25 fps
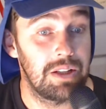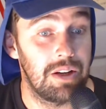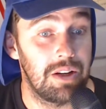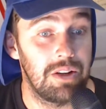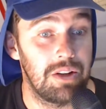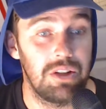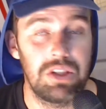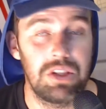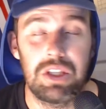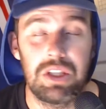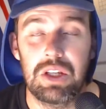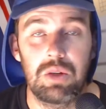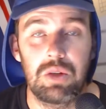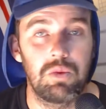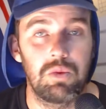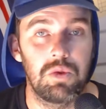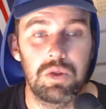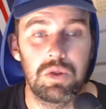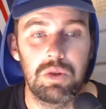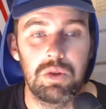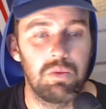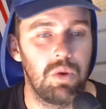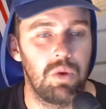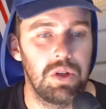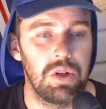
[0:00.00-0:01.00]
I don't think it
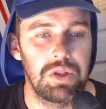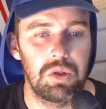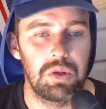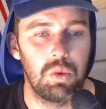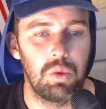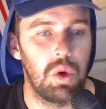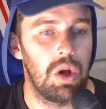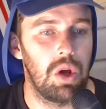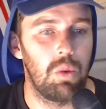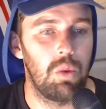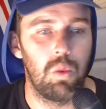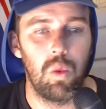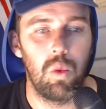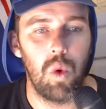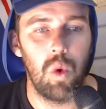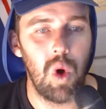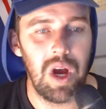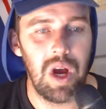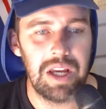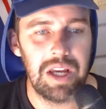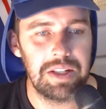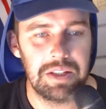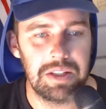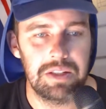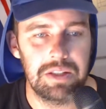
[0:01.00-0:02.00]
wasn't a
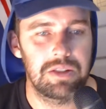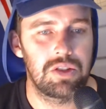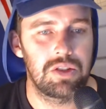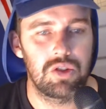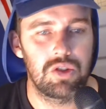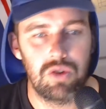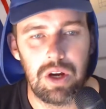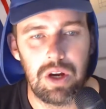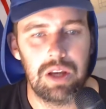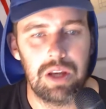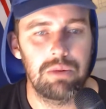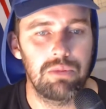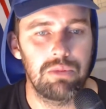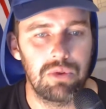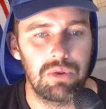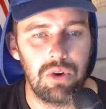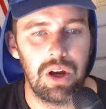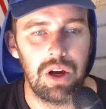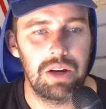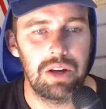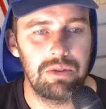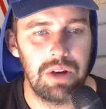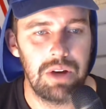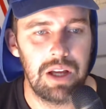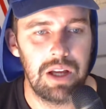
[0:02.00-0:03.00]
white straight
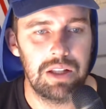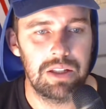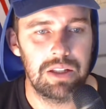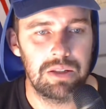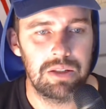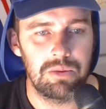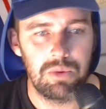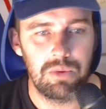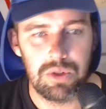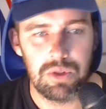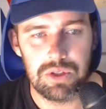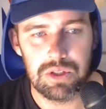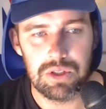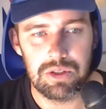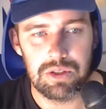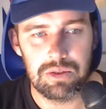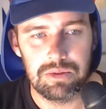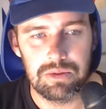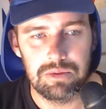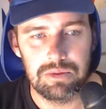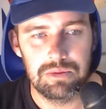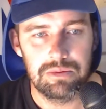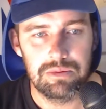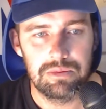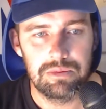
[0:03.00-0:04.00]
pride rally, was it?
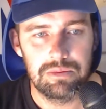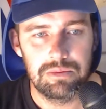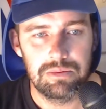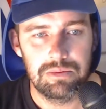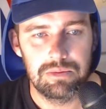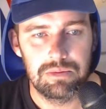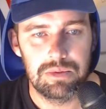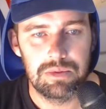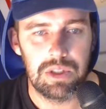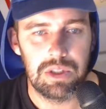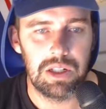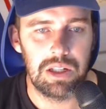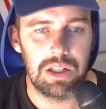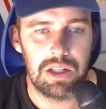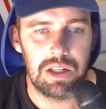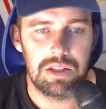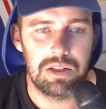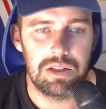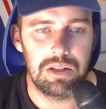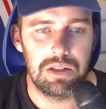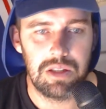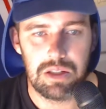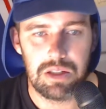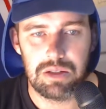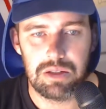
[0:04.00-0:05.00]
And I guess
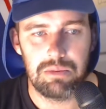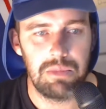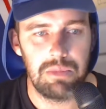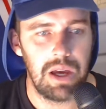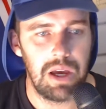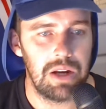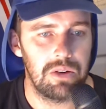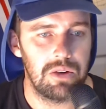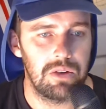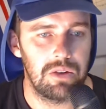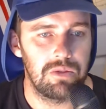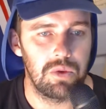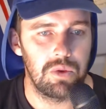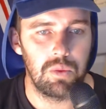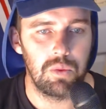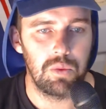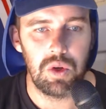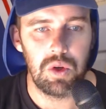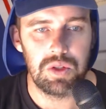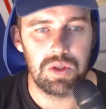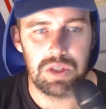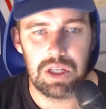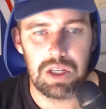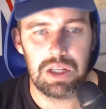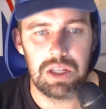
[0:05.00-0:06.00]
it doesn't matter if it
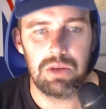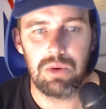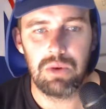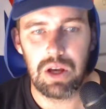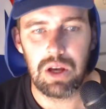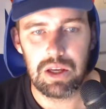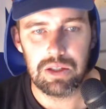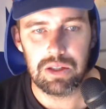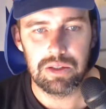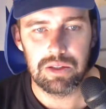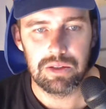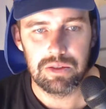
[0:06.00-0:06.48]
was anyway.